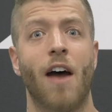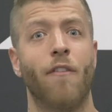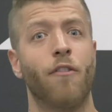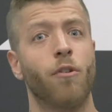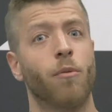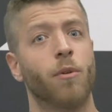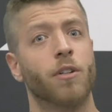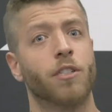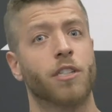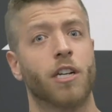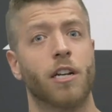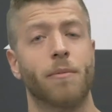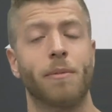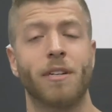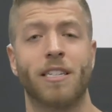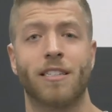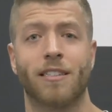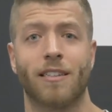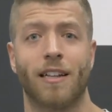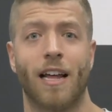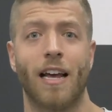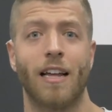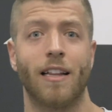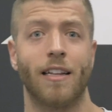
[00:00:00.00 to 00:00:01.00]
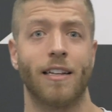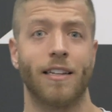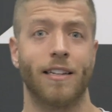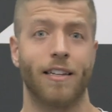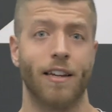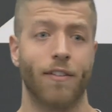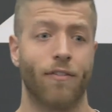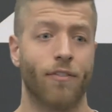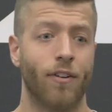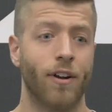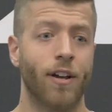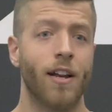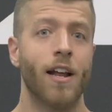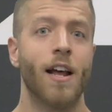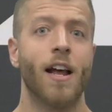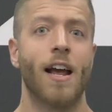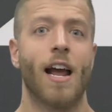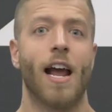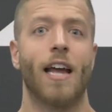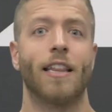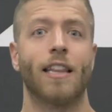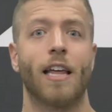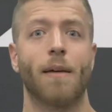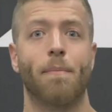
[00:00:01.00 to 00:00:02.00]
everyone's gonna be slightly different
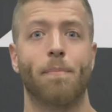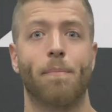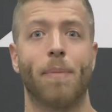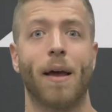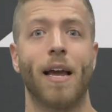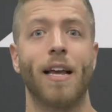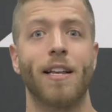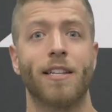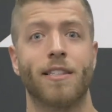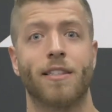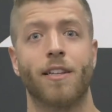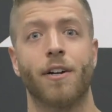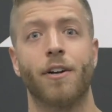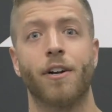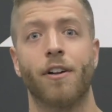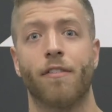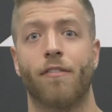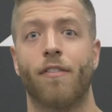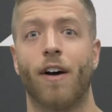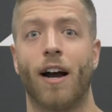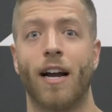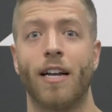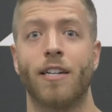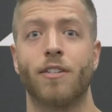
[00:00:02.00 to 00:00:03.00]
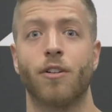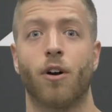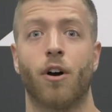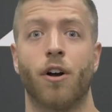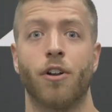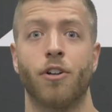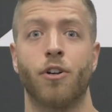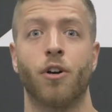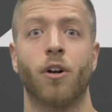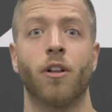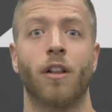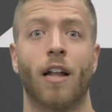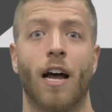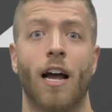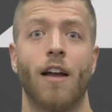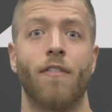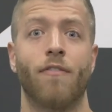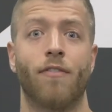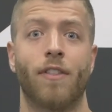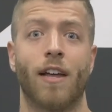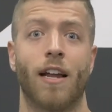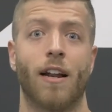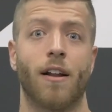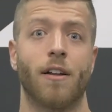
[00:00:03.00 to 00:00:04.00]
and they base their device on your
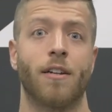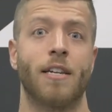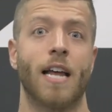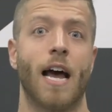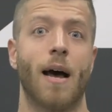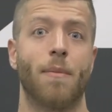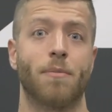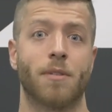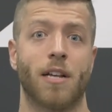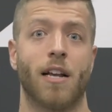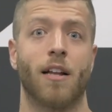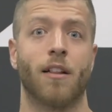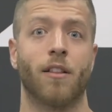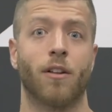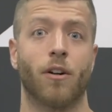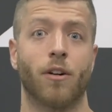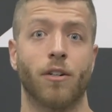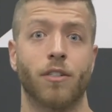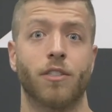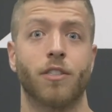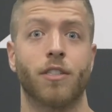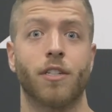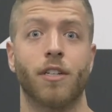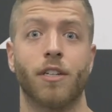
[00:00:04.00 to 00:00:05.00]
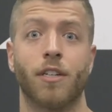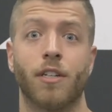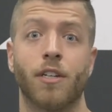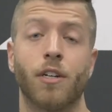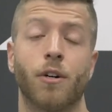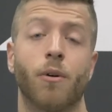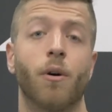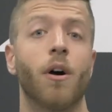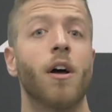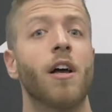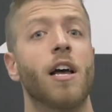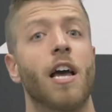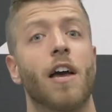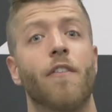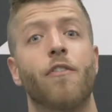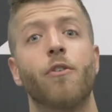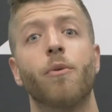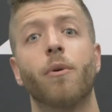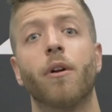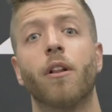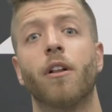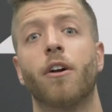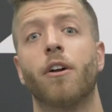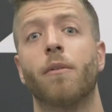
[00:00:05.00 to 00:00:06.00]
life that adapts and learns to you. If
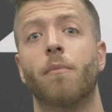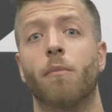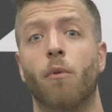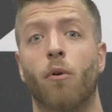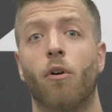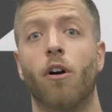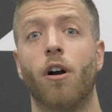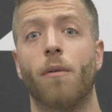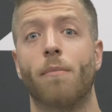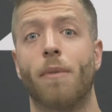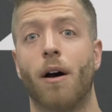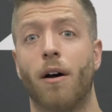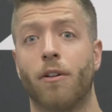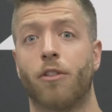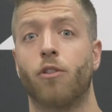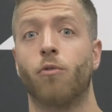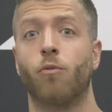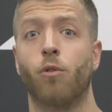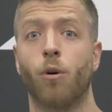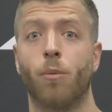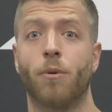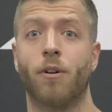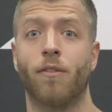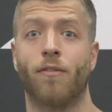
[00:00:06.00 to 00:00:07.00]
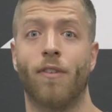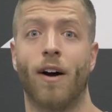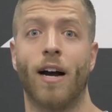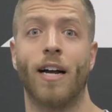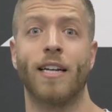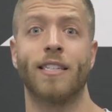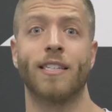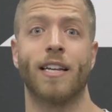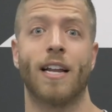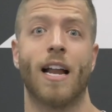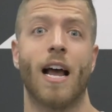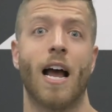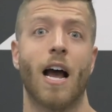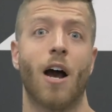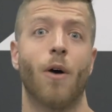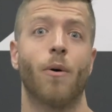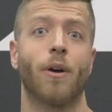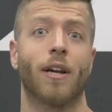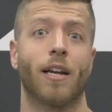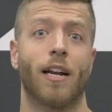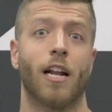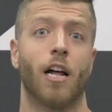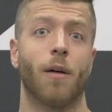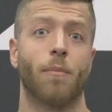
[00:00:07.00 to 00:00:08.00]
you wanna learn more about the Whoop device and
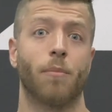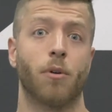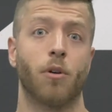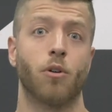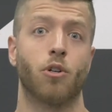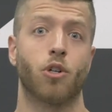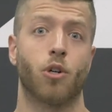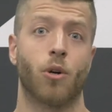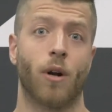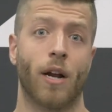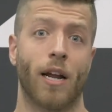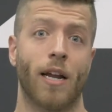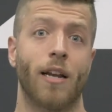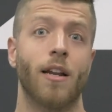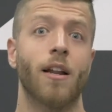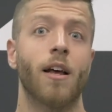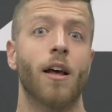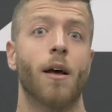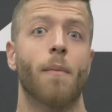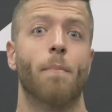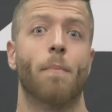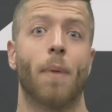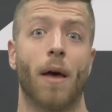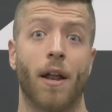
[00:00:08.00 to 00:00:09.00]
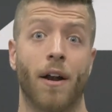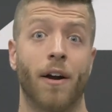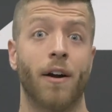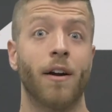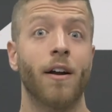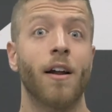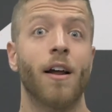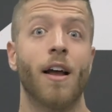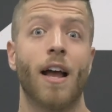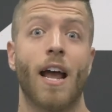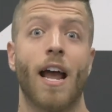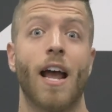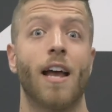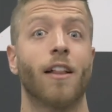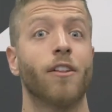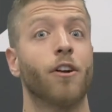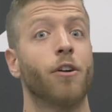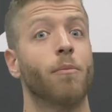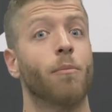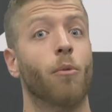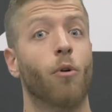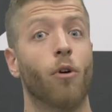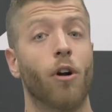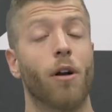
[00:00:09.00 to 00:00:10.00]
how it can help you train better and
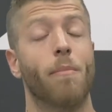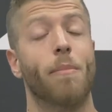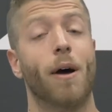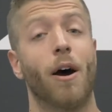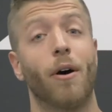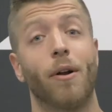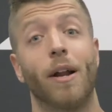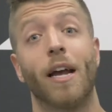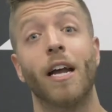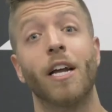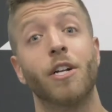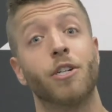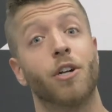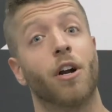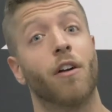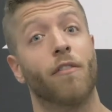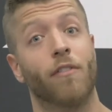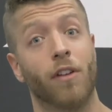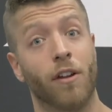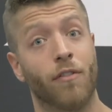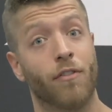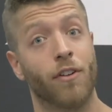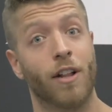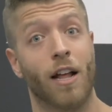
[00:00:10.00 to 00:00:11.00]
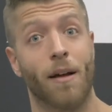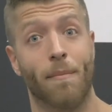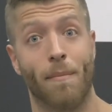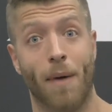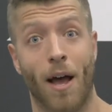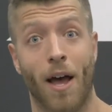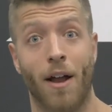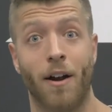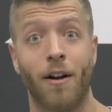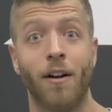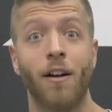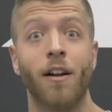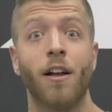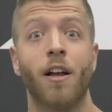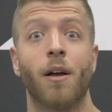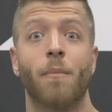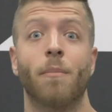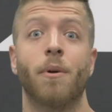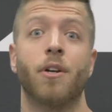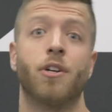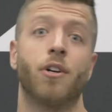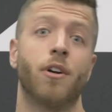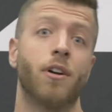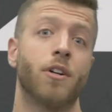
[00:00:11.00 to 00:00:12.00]
learn more about HRV for that matter,
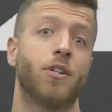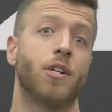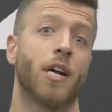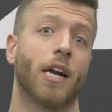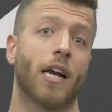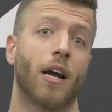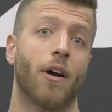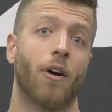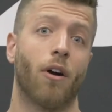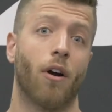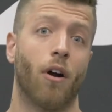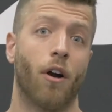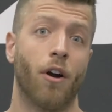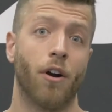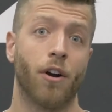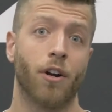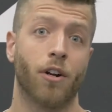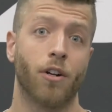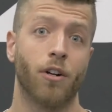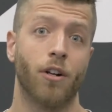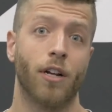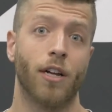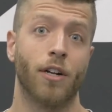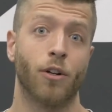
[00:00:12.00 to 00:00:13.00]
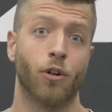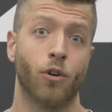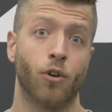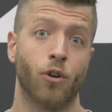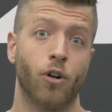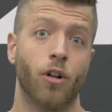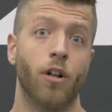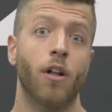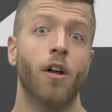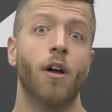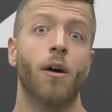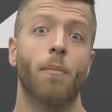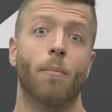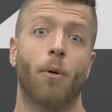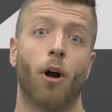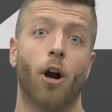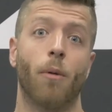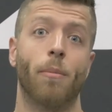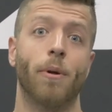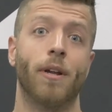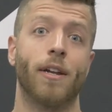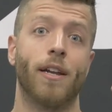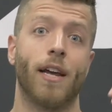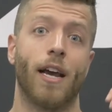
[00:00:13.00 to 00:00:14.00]
be sure to check out our article and Google
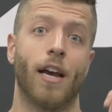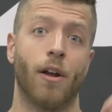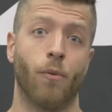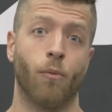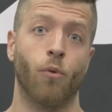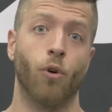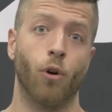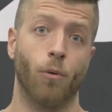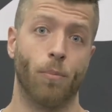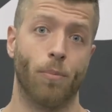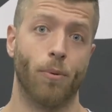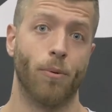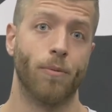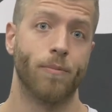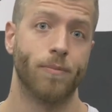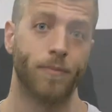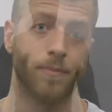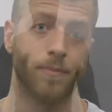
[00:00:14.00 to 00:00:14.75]
Barbend and Whoop.